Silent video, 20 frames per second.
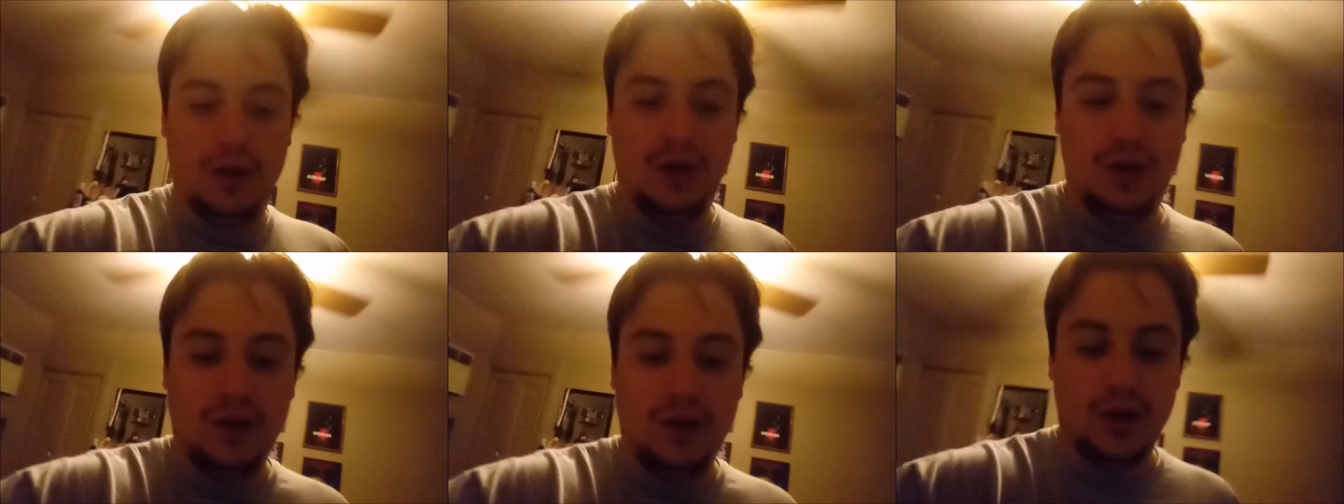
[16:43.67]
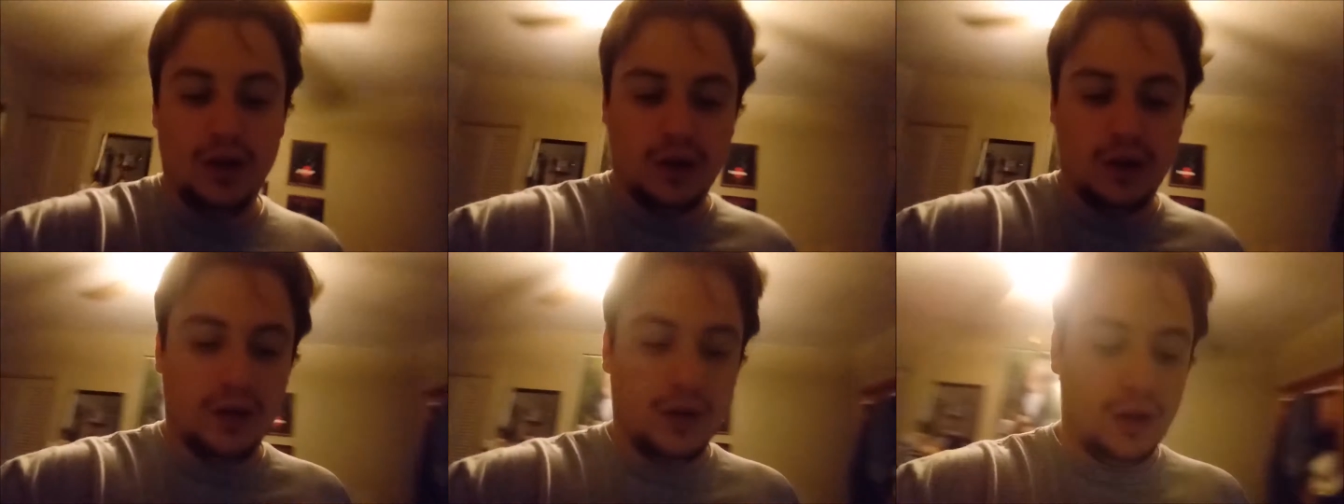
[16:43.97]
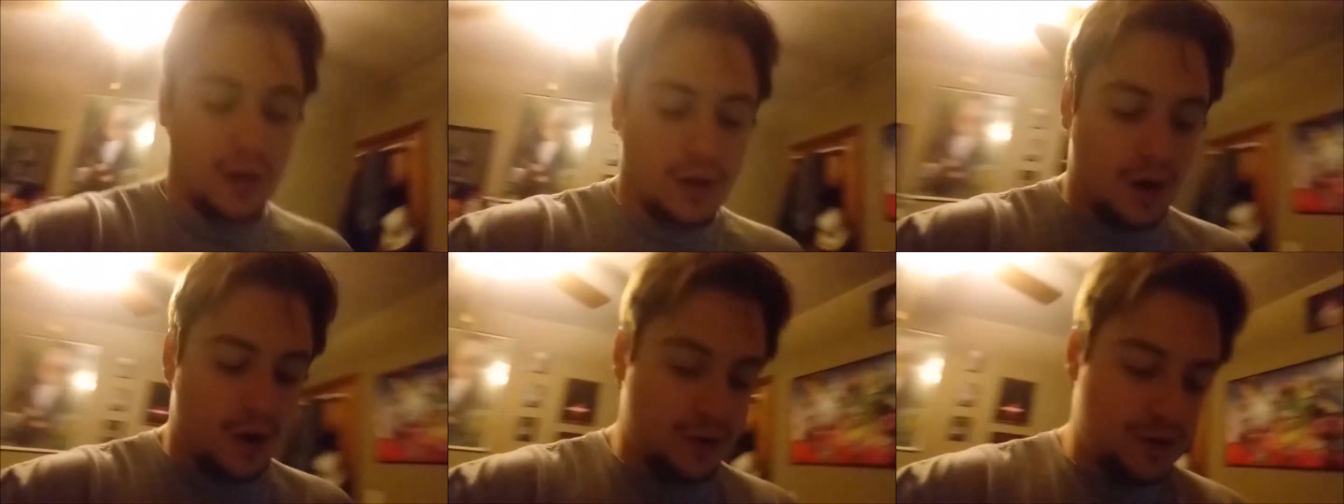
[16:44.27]

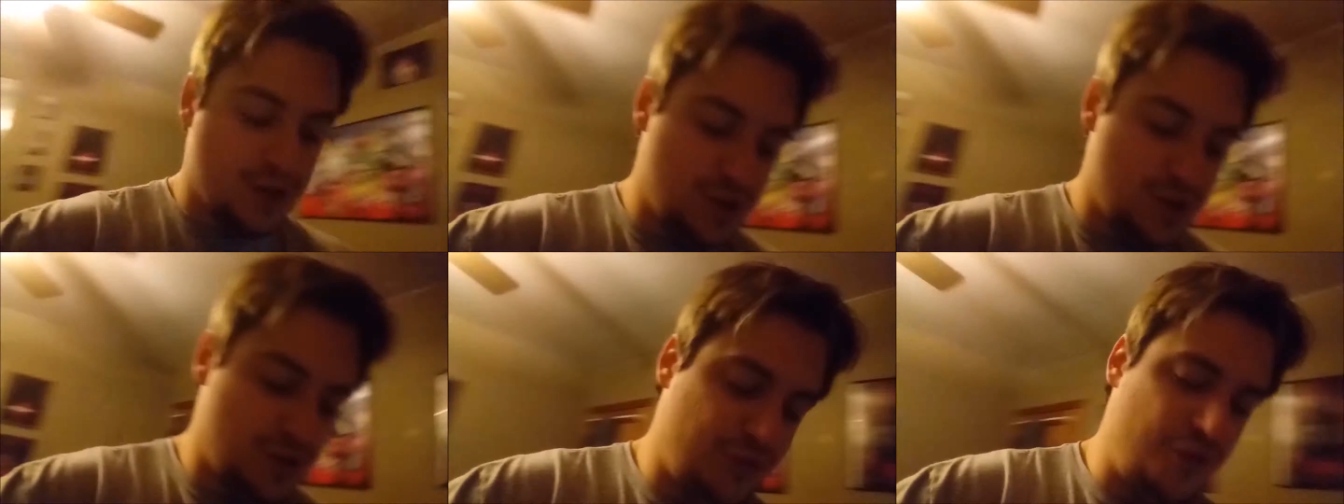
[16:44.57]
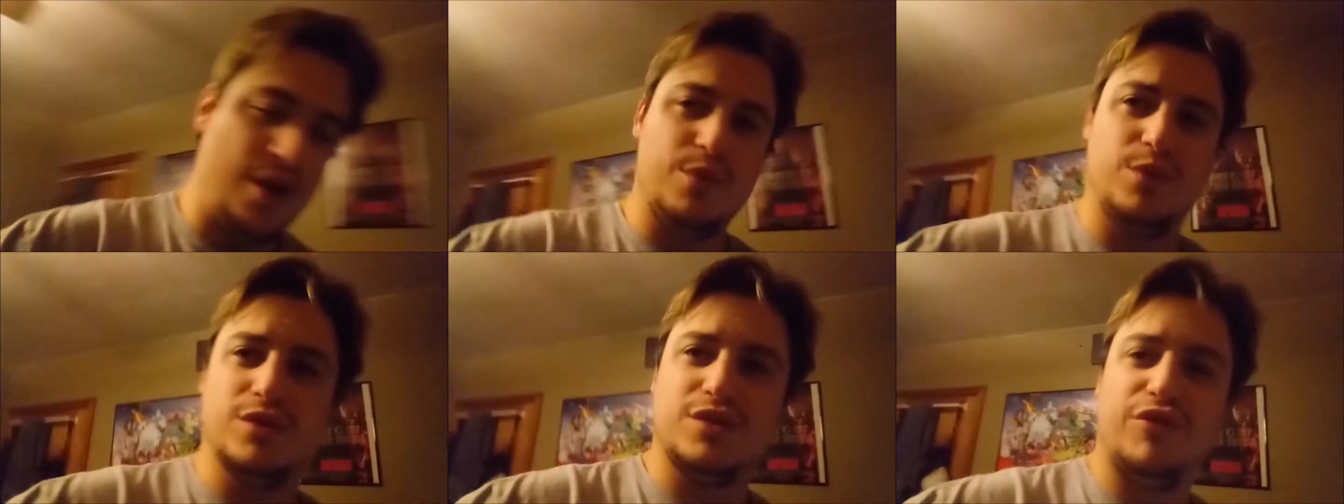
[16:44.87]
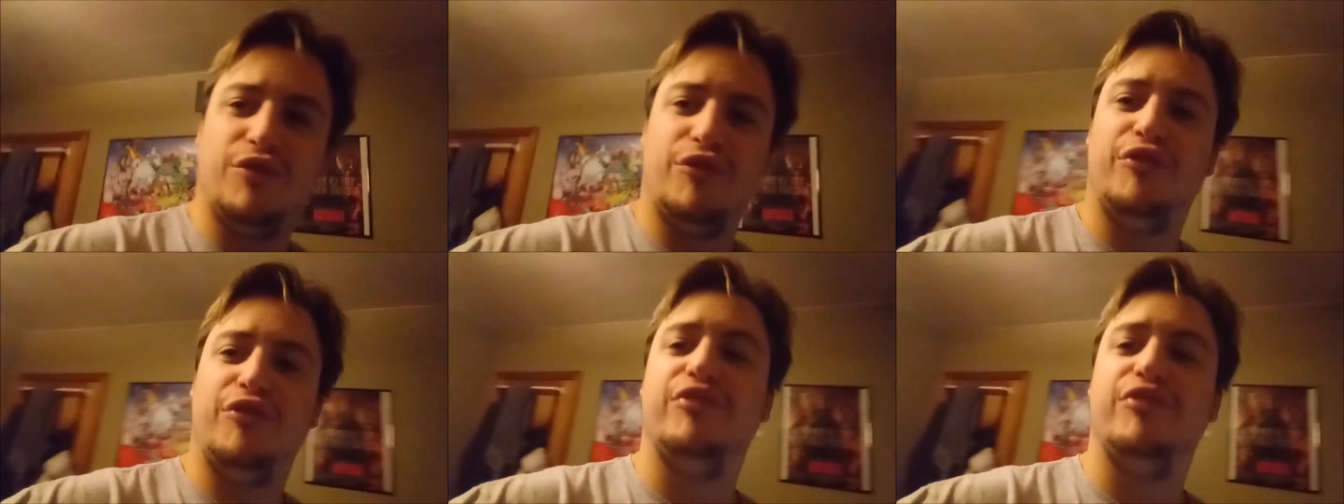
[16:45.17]
Ooh, Logan's friend
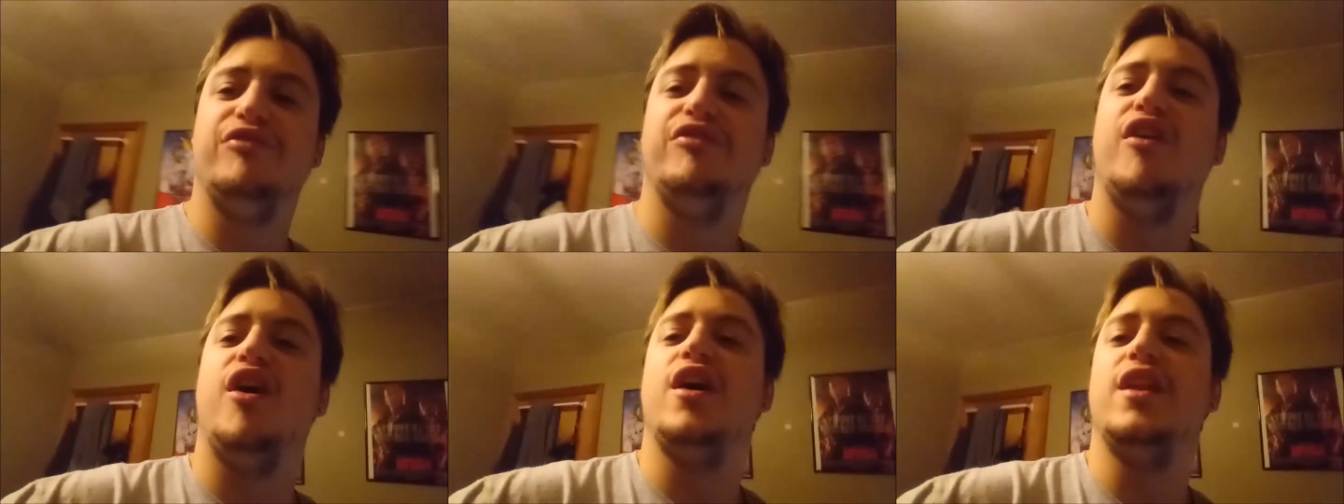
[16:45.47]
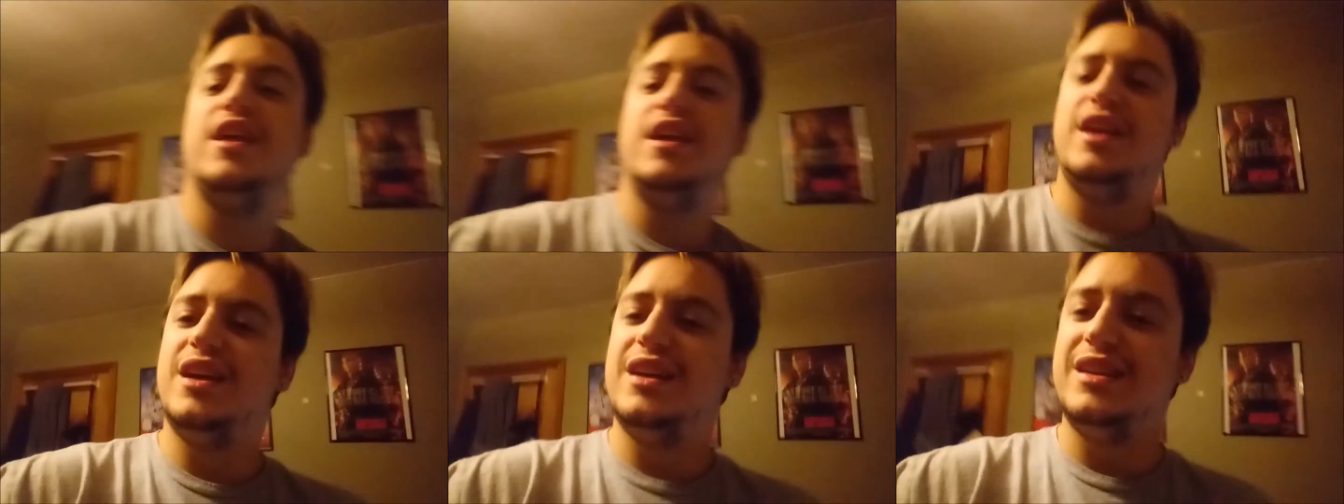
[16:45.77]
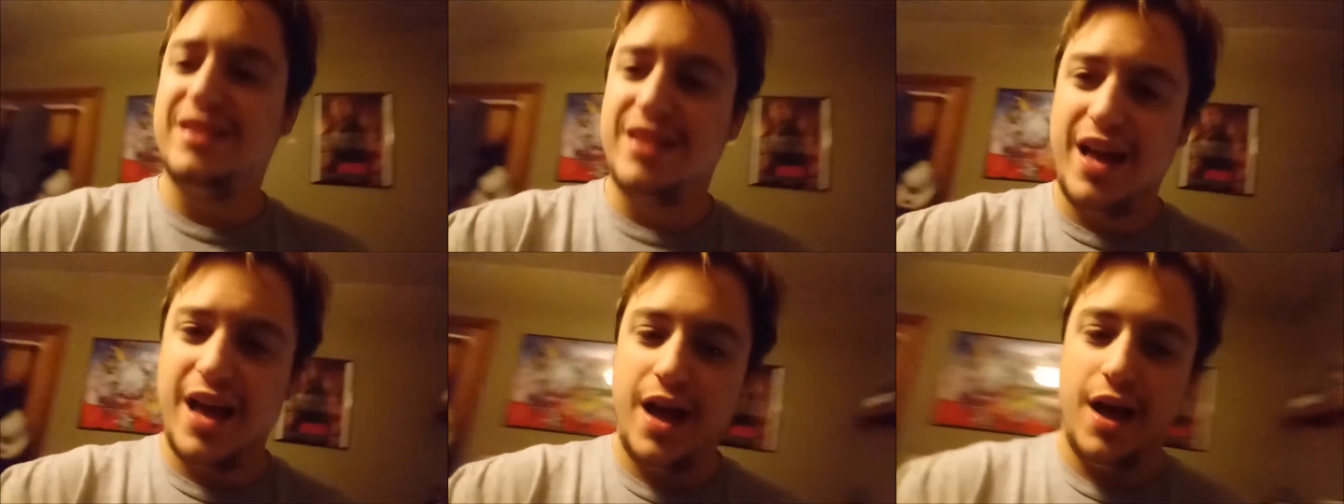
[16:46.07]
was funny
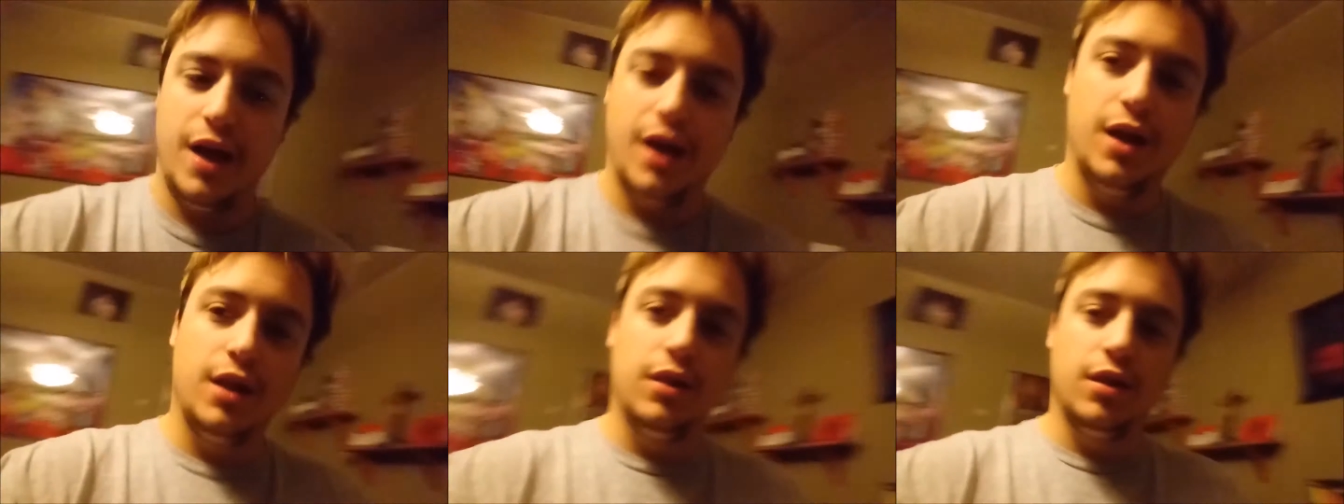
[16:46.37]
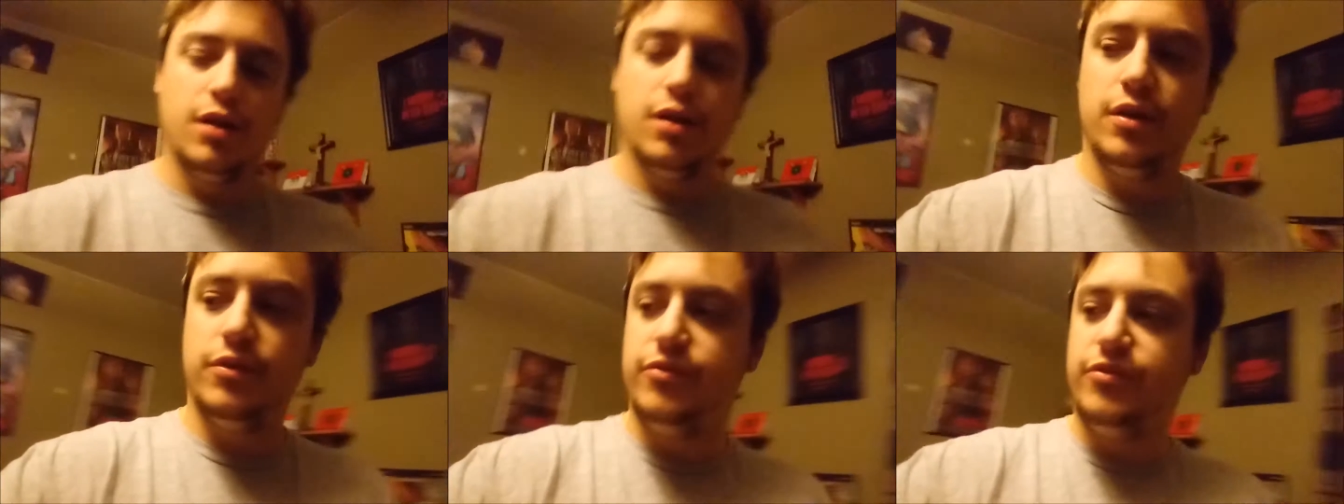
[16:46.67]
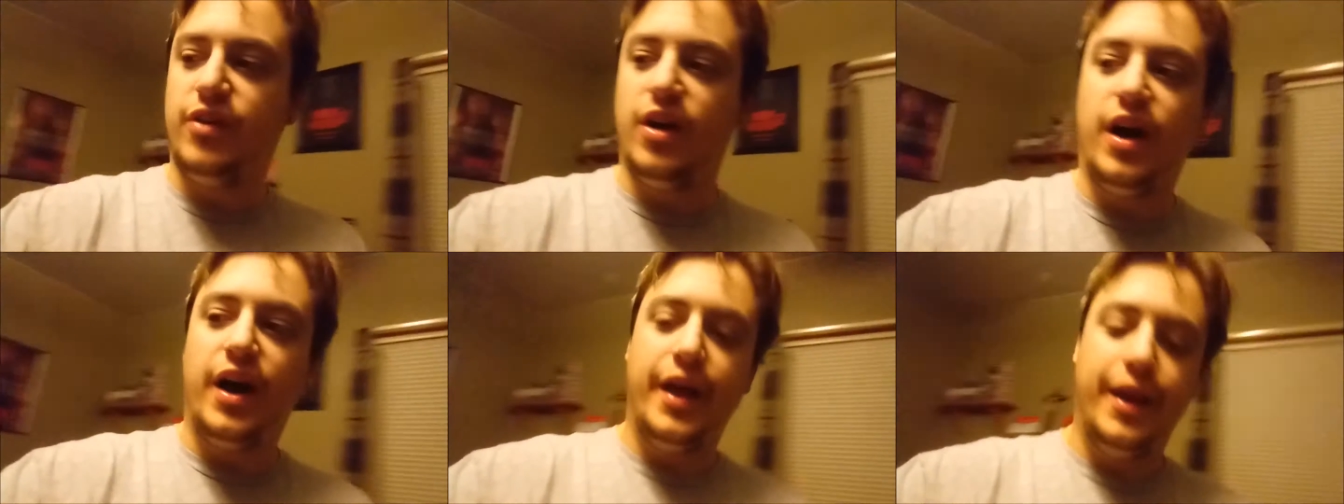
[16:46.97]
as hell on
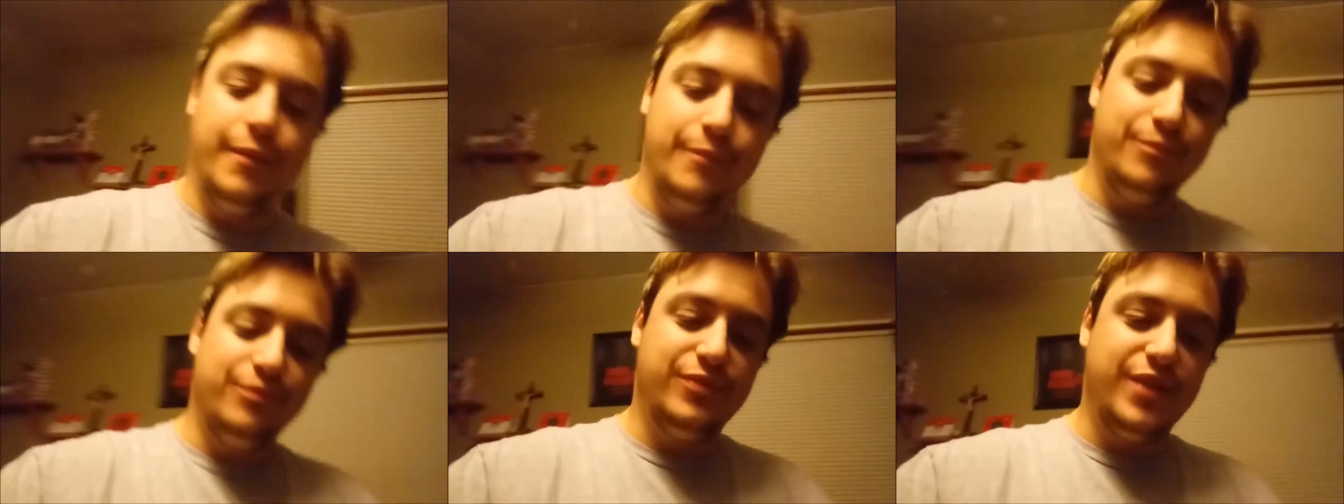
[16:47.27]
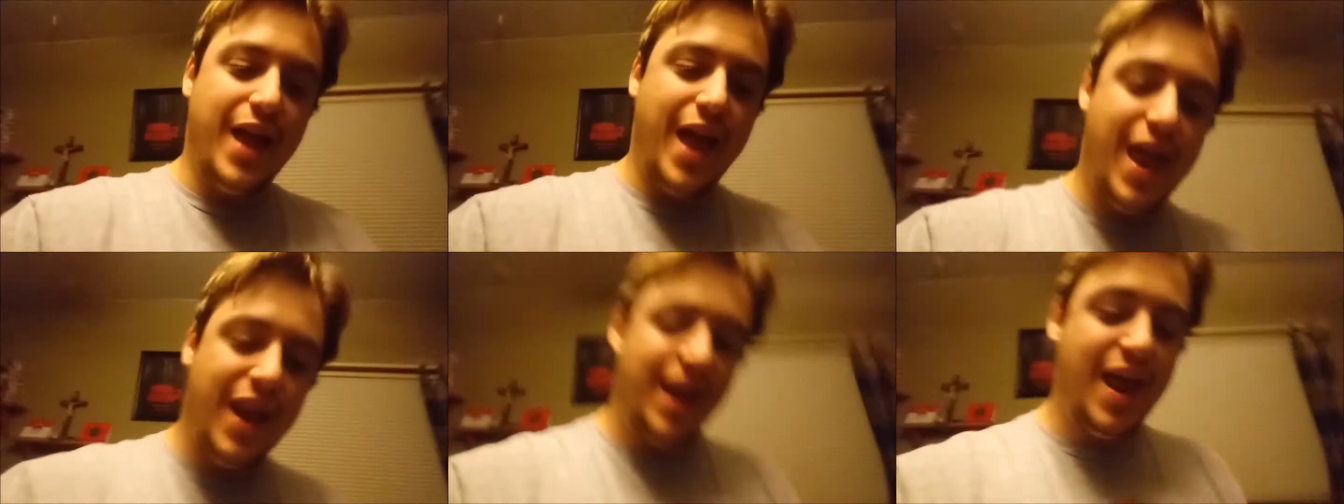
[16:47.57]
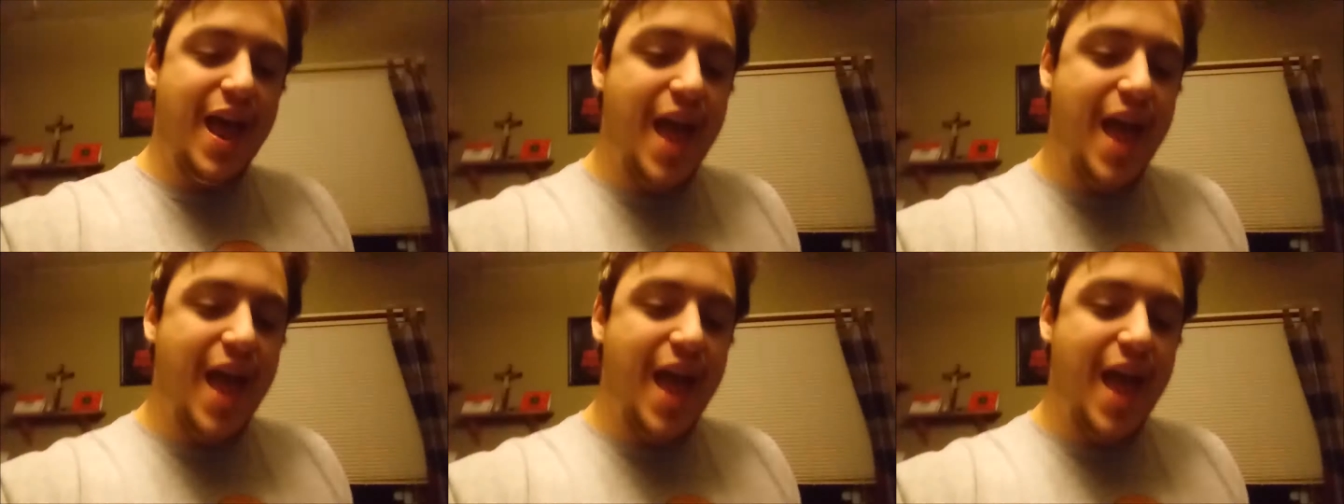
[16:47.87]
Vine then